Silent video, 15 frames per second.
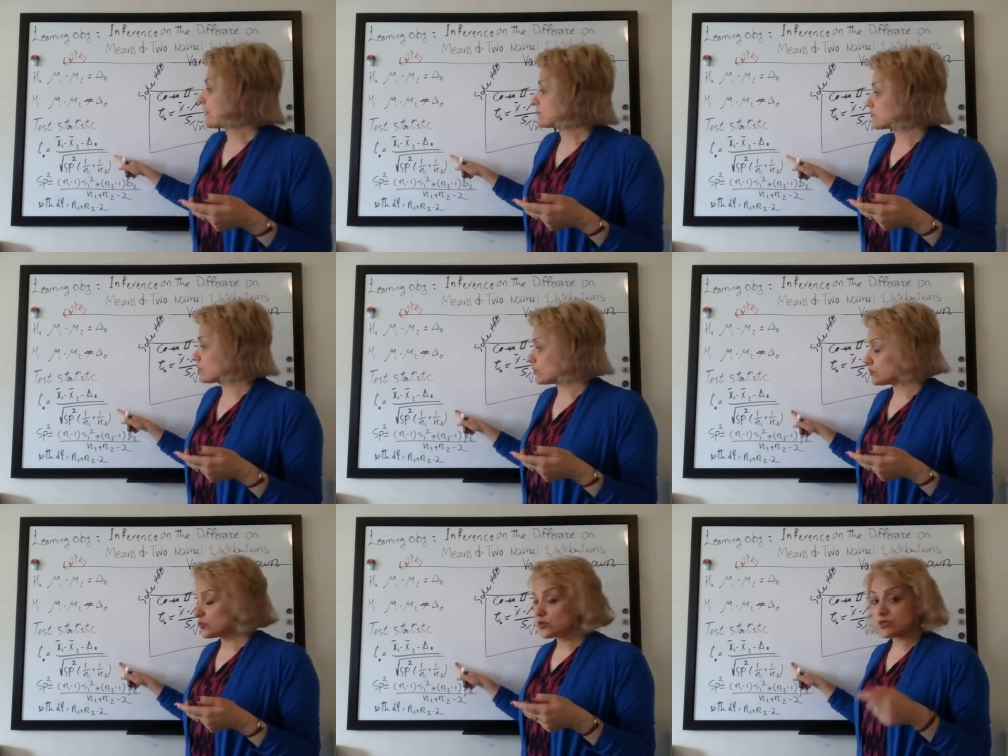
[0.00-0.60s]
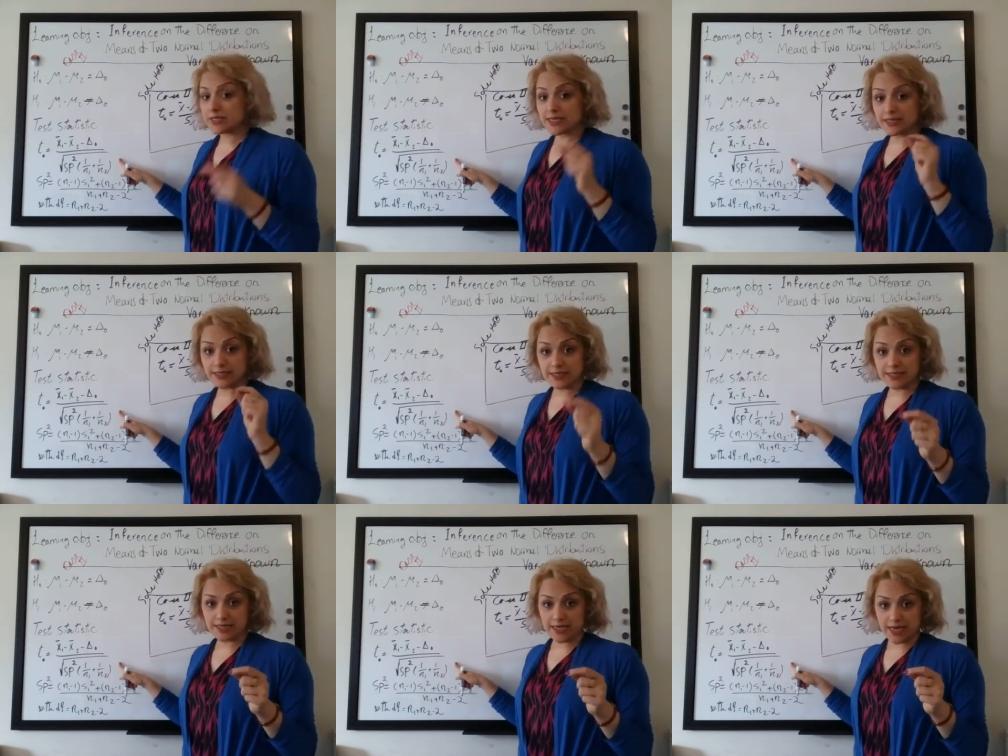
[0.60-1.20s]
so we would use the
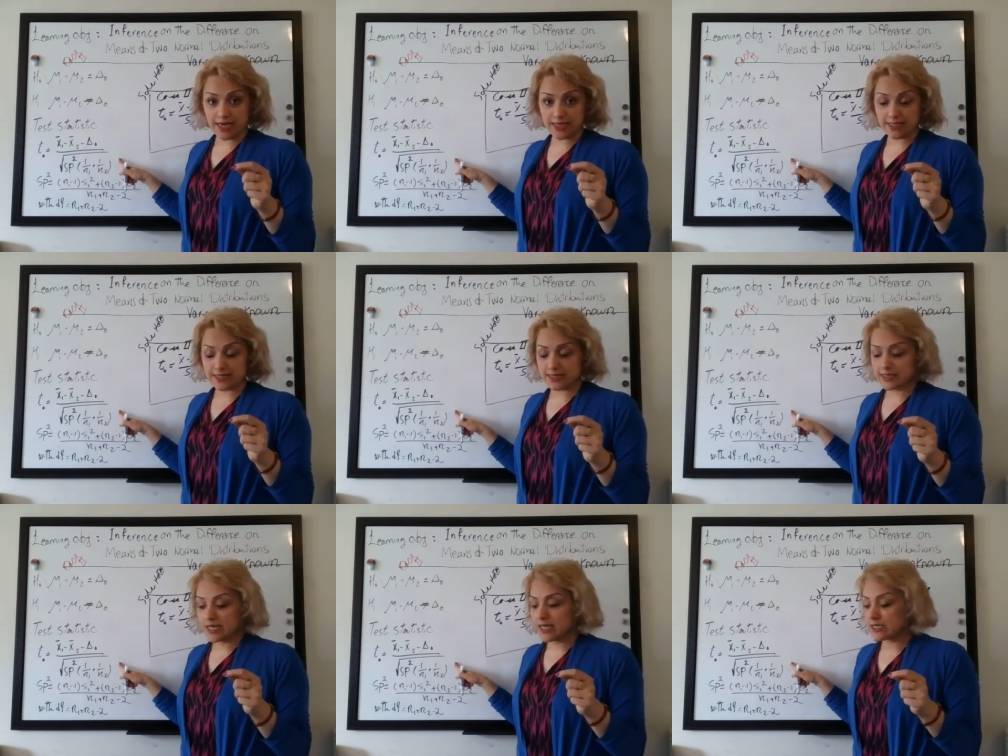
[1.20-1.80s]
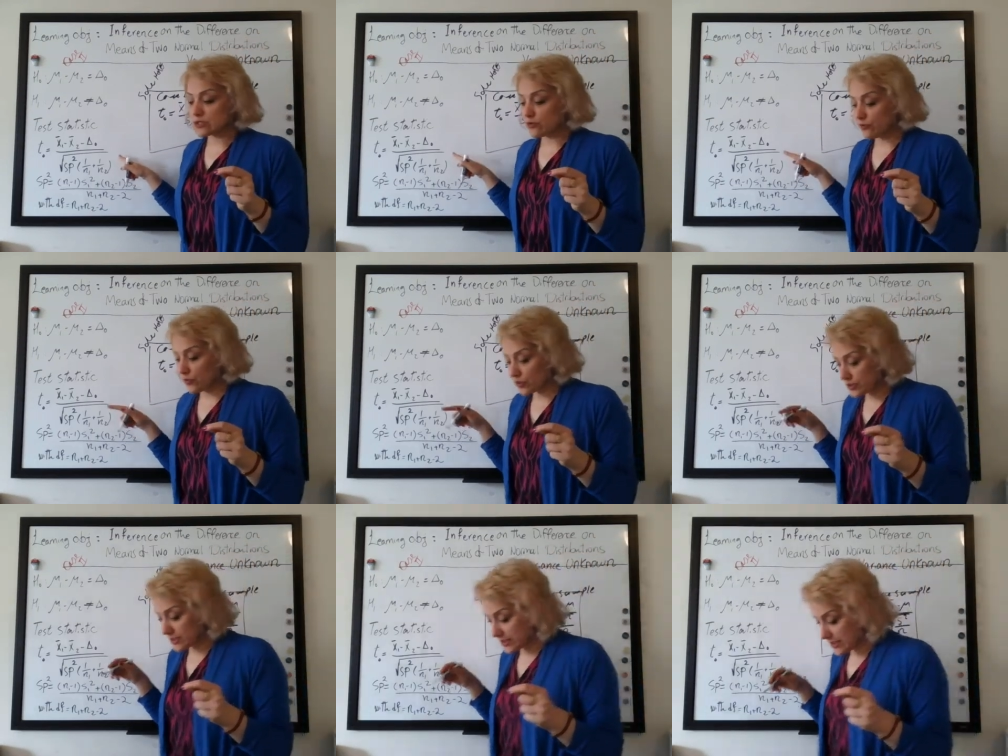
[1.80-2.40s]
t-test. So
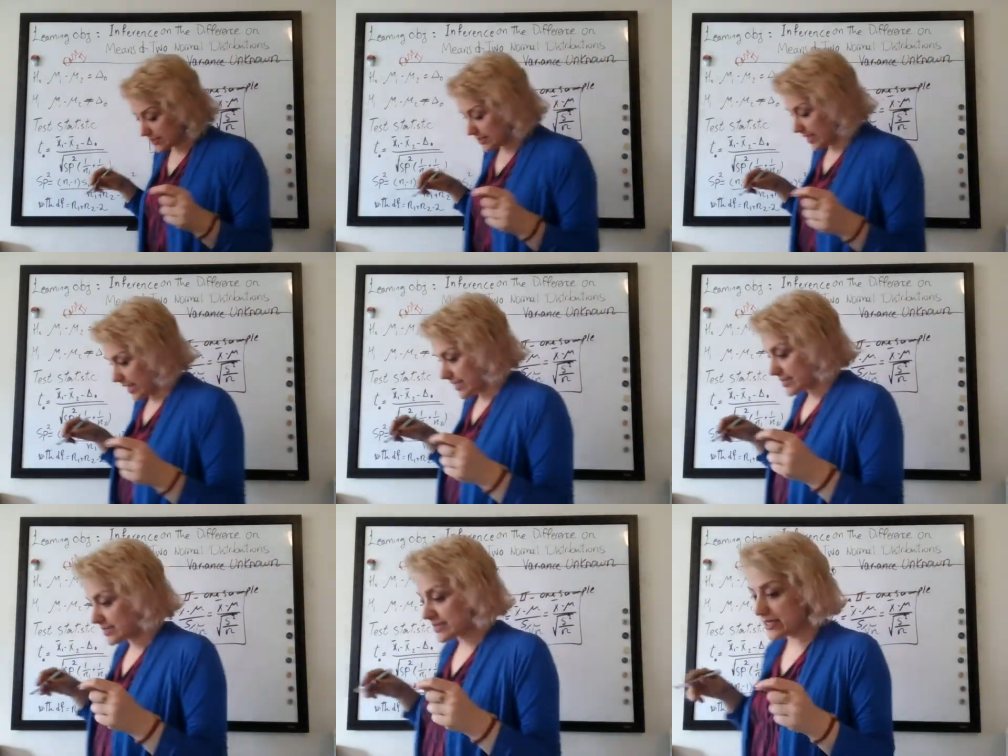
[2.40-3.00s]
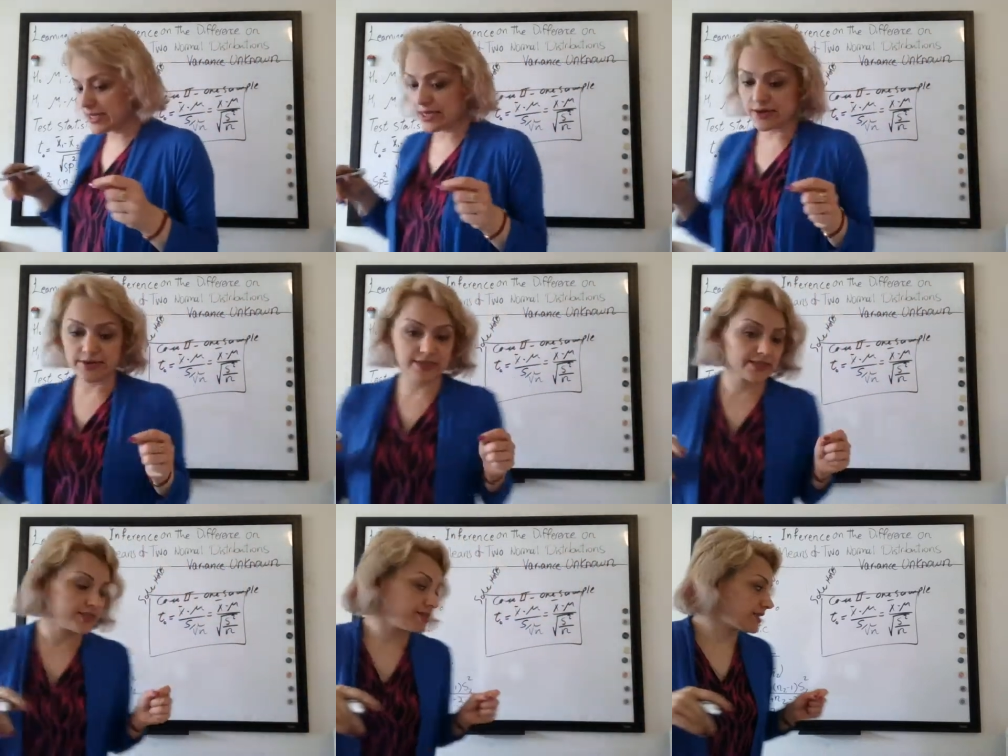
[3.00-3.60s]
for t-test, here
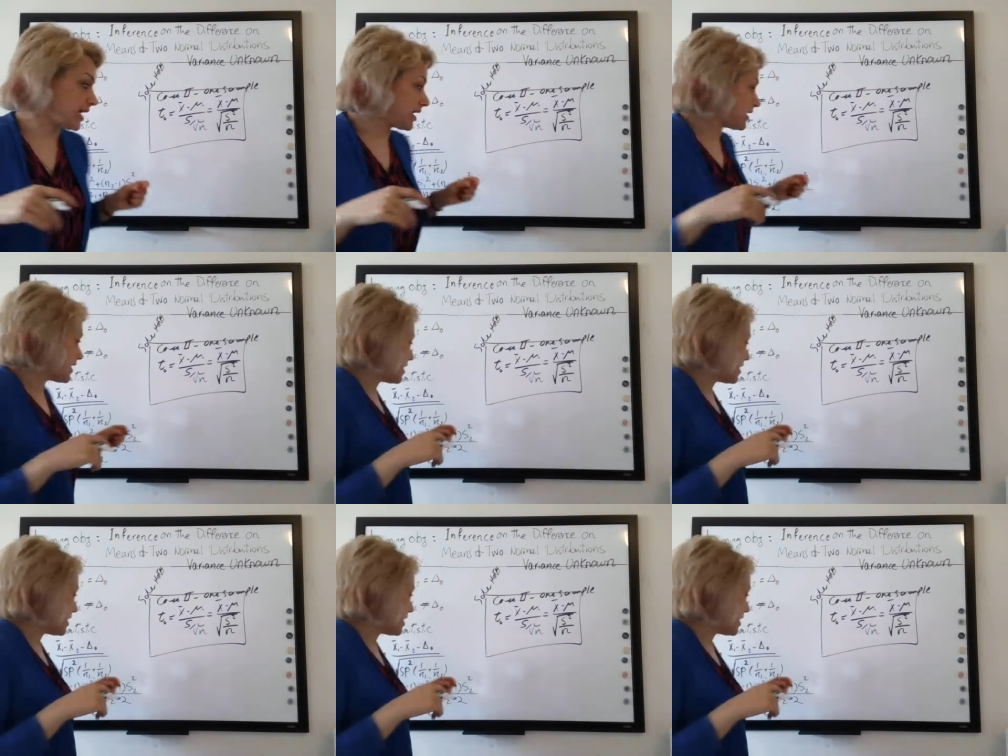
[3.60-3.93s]
it's written.